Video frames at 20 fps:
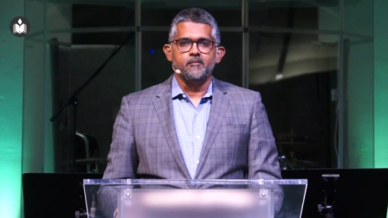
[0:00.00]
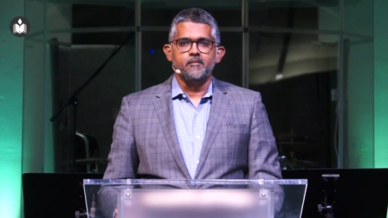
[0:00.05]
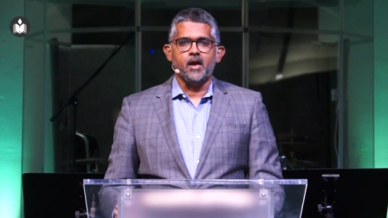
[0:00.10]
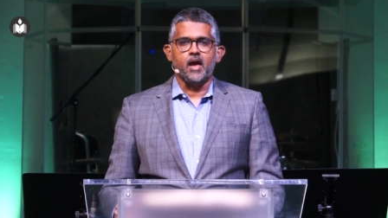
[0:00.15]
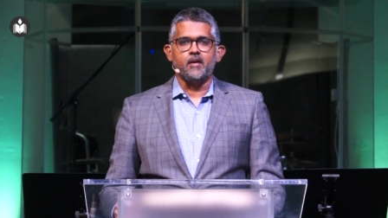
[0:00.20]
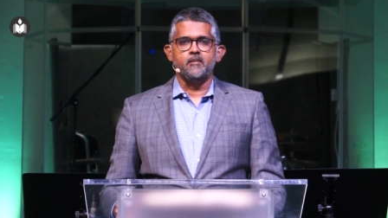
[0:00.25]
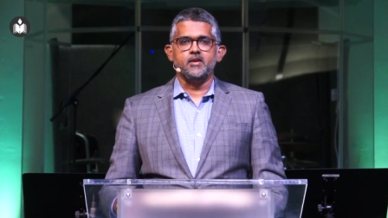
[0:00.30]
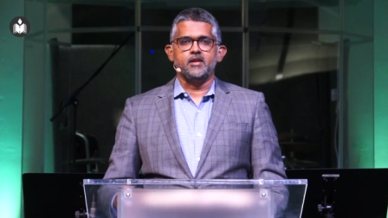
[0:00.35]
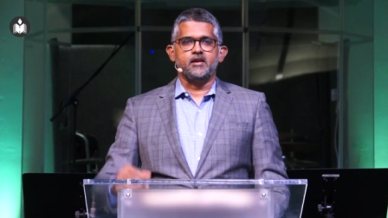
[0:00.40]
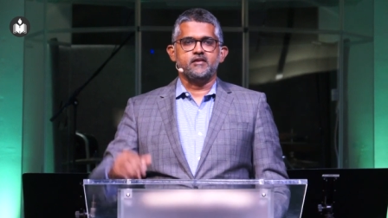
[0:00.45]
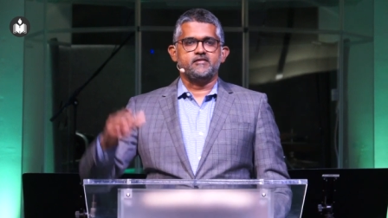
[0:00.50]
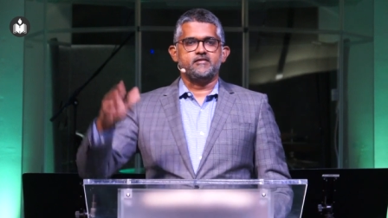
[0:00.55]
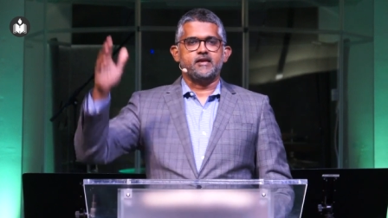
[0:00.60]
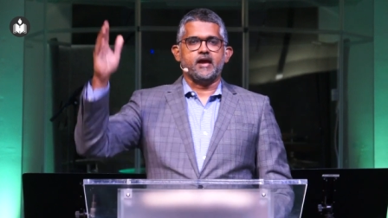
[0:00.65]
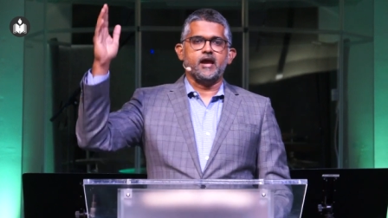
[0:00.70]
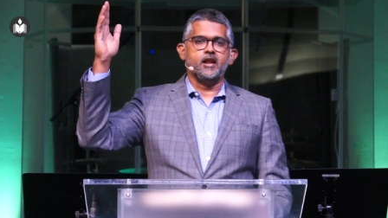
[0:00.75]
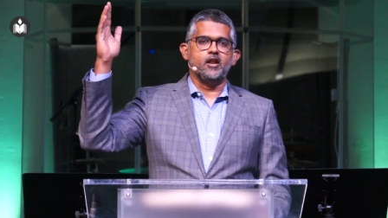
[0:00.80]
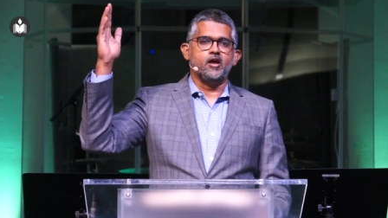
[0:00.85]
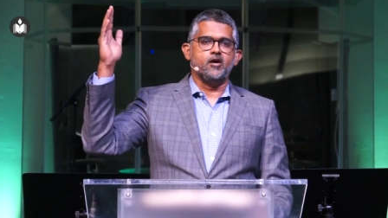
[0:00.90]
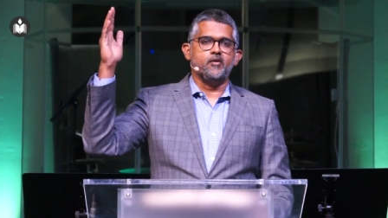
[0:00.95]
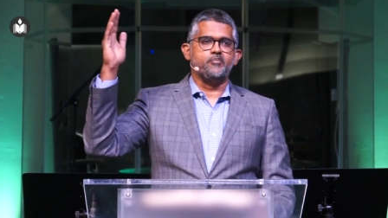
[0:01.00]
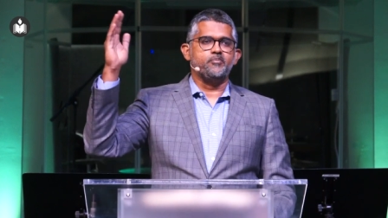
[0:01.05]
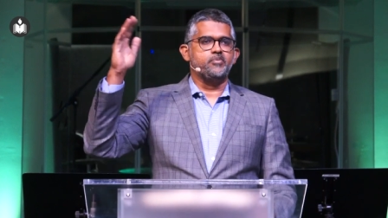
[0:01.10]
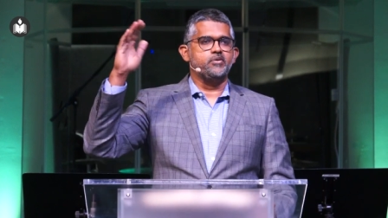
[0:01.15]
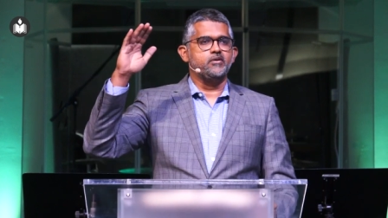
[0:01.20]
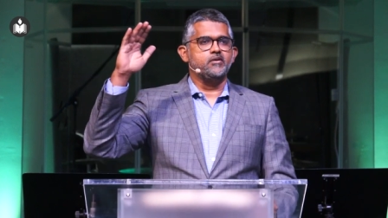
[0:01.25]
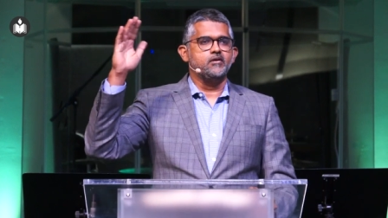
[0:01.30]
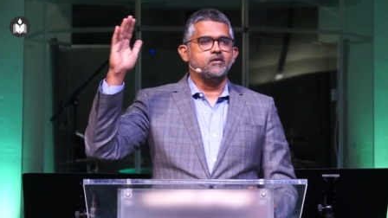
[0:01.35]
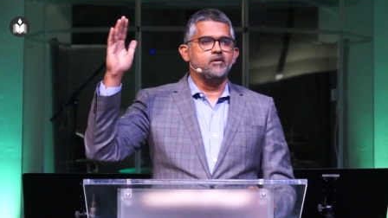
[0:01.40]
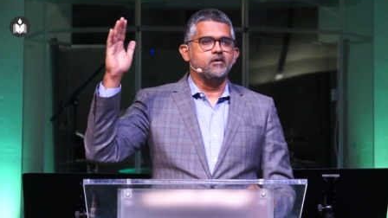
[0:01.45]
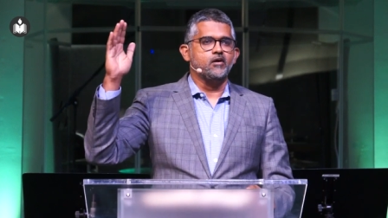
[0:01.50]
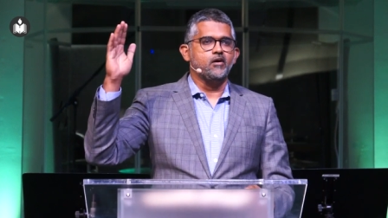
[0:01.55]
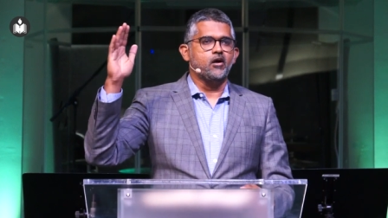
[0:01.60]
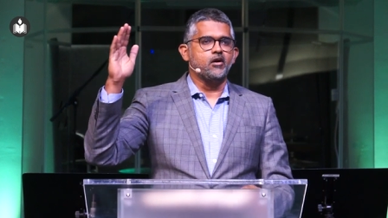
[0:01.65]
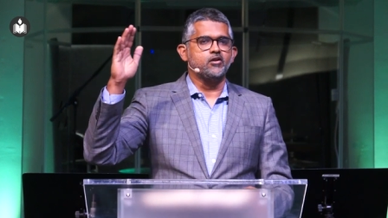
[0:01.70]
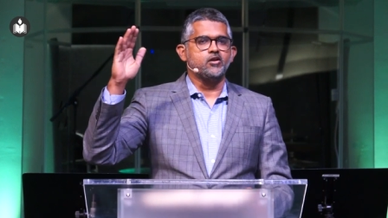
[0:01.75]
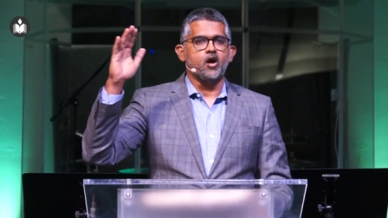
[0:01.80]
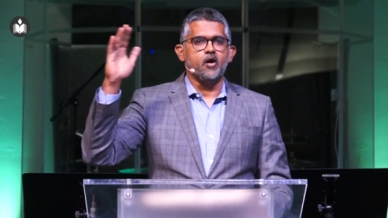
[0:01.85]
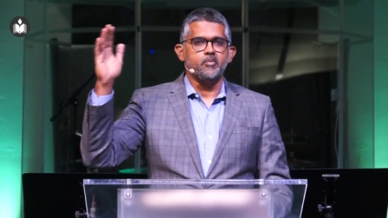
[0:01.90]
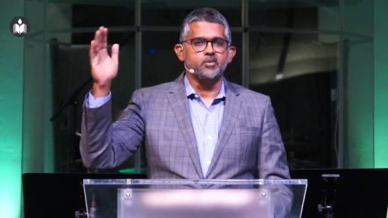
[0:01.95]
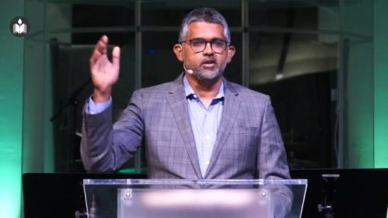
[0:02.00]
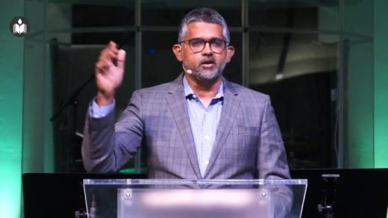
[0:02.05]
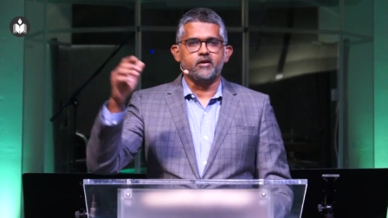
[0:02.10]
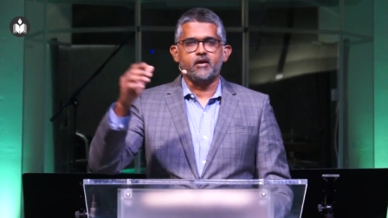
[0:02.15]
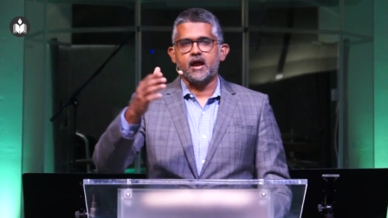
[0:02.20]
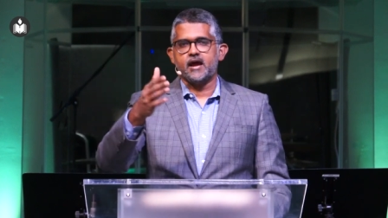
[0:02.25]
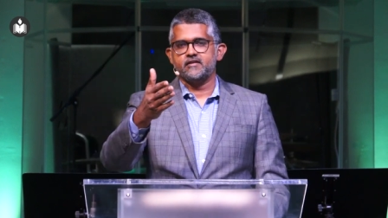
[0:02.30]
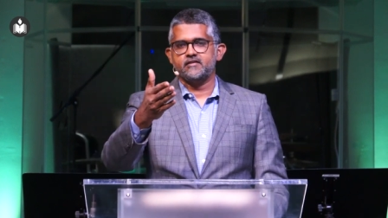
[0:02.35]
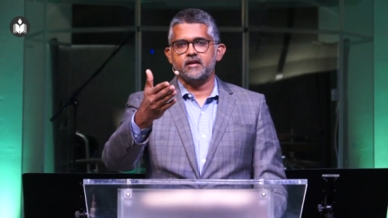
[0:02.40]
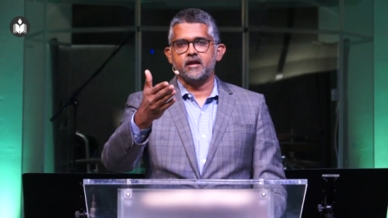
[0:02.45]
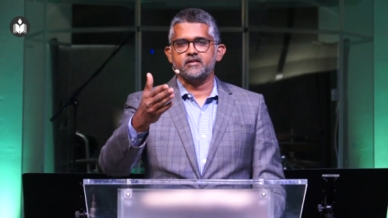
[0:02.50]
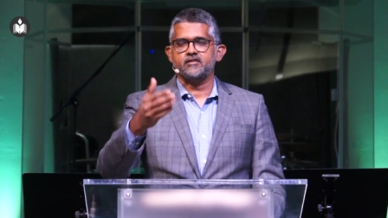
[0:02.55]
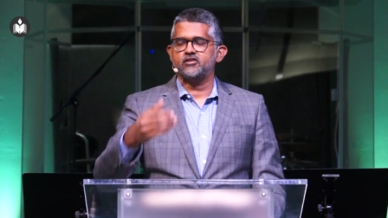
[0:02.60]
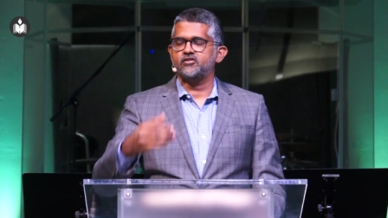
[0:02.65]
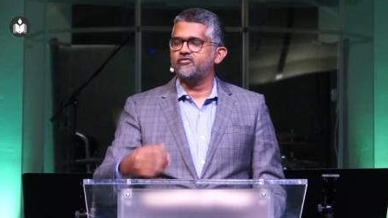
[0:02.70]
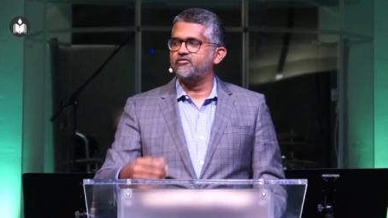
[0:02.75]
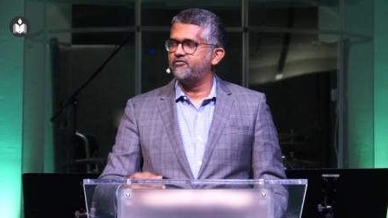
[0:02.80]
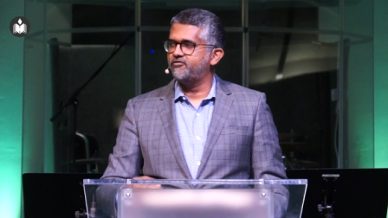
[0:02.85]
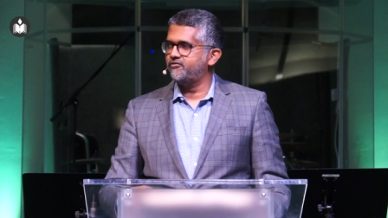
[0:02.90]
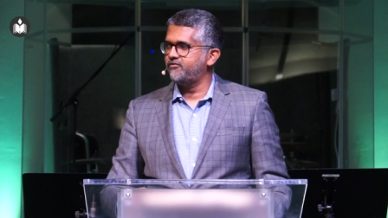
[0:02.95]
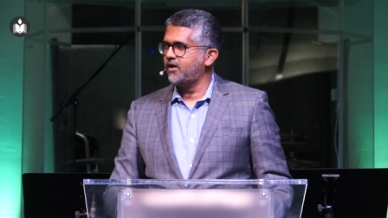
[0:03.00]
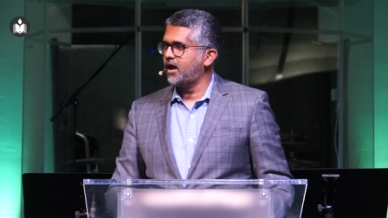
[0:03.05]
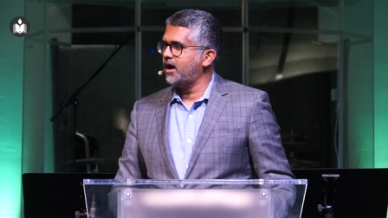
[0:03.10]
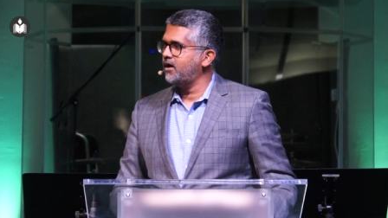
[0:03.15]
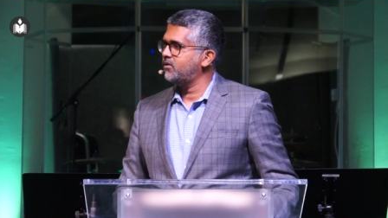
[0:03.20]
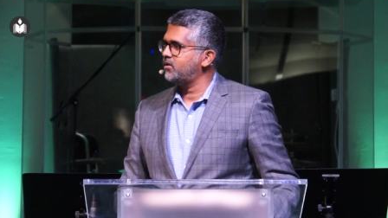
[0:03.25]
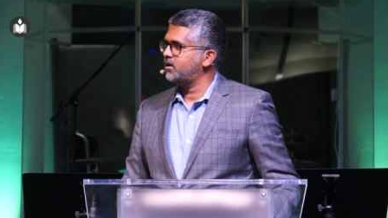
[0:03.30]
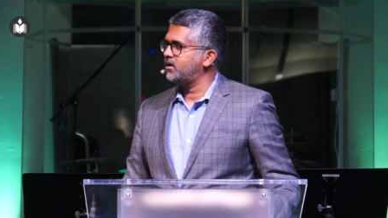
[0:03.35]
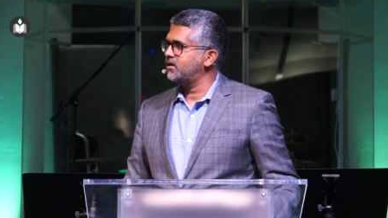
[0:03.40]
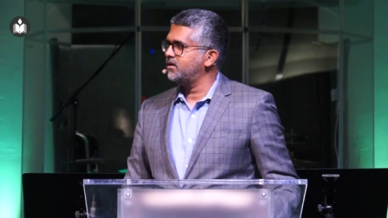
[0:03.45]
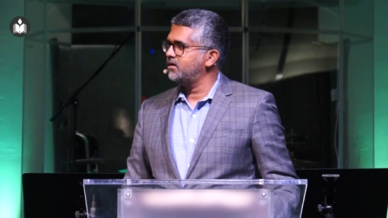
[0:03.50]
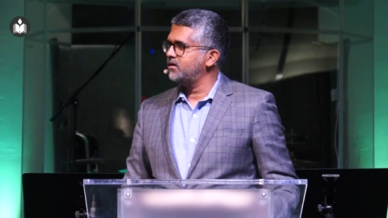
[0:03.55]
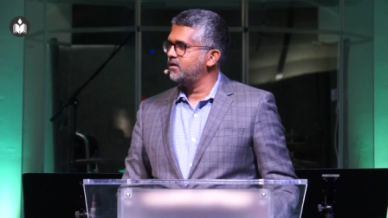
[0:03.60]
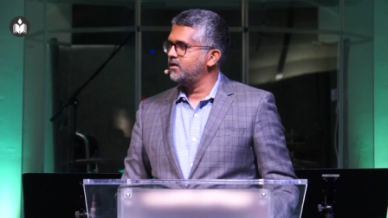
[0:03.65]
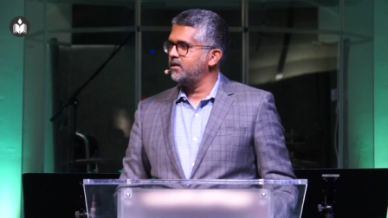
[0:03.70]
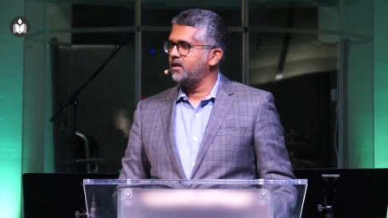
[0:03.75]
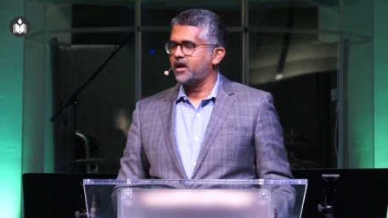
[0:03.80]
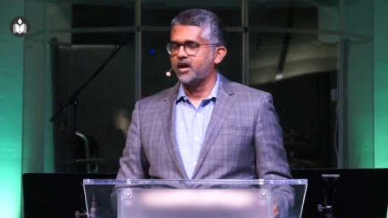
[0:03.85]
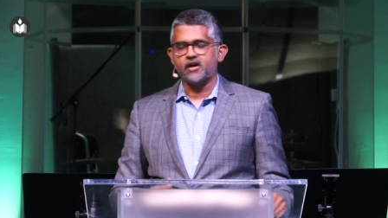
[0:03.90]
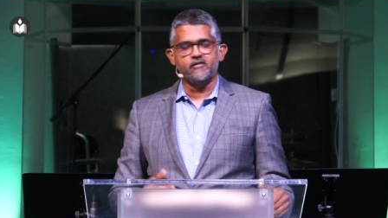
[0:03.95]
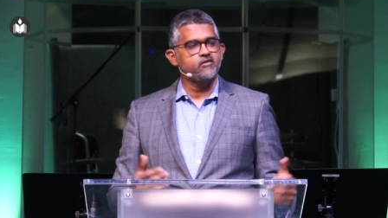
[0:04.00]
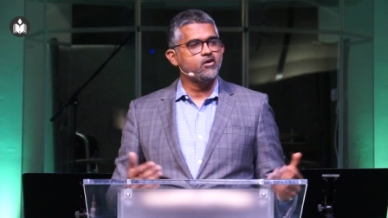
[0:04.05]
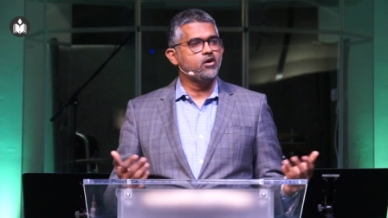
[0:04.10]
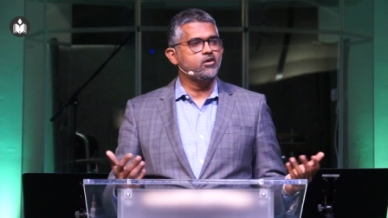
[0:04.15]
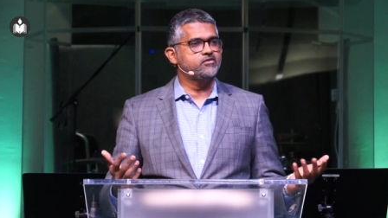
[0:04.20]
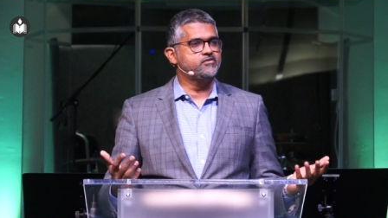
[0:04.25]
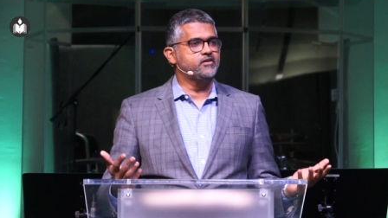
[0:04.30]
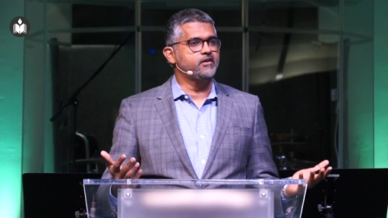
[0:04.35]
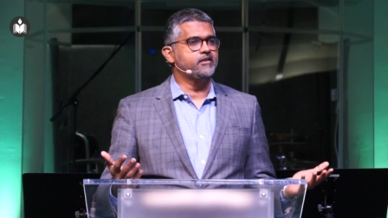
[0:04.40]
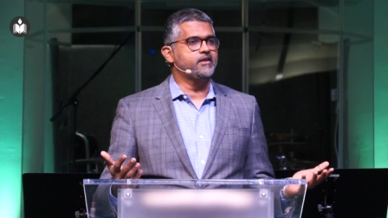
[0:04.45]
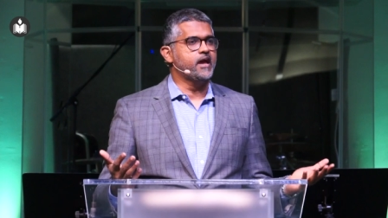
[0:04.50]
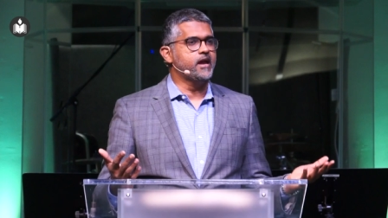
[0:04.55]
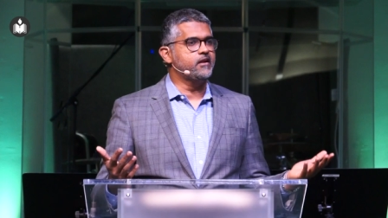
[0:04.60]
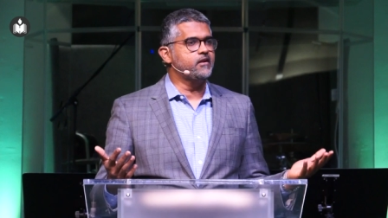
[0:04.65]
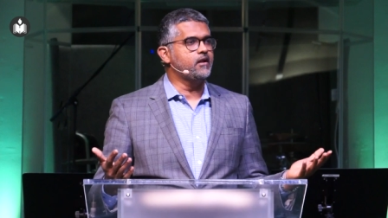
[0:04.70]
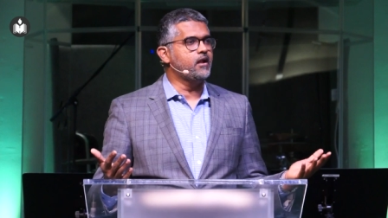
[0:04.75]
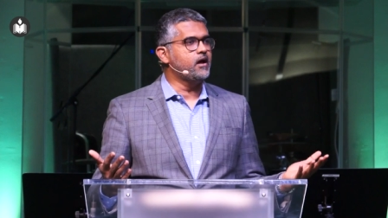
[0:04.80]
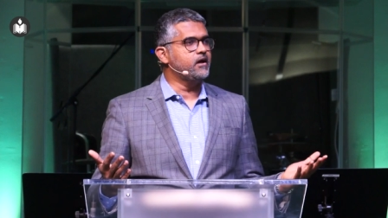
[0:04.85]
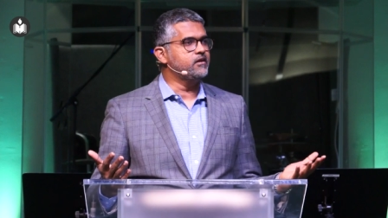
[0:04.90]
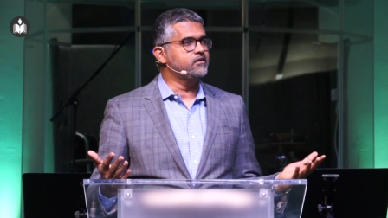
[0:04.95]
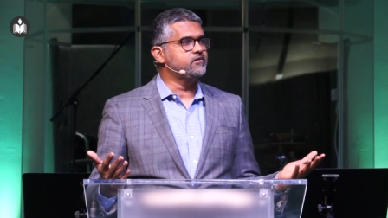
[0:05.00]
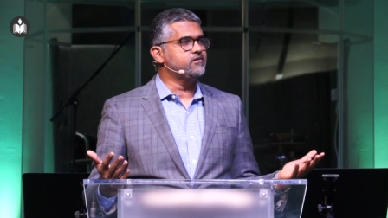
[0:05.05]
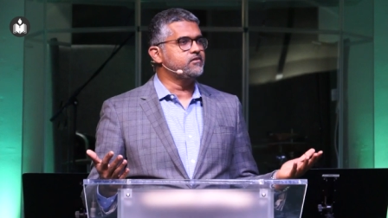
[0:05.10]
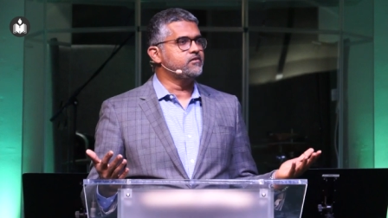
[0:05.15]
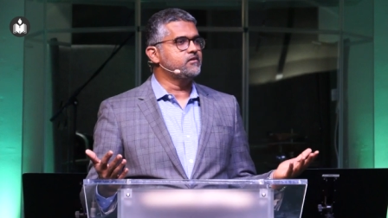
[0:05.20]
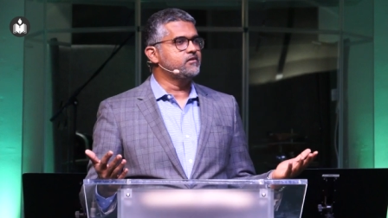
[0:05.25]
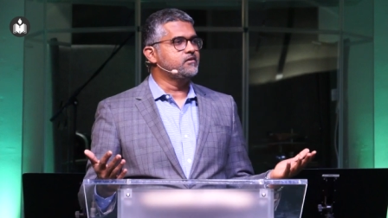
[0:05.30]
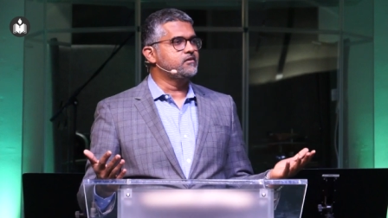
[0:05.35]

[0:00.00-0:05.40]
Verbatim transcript: maybe they stand up on top of the grass like this flower. Like, have you all seen dandelions?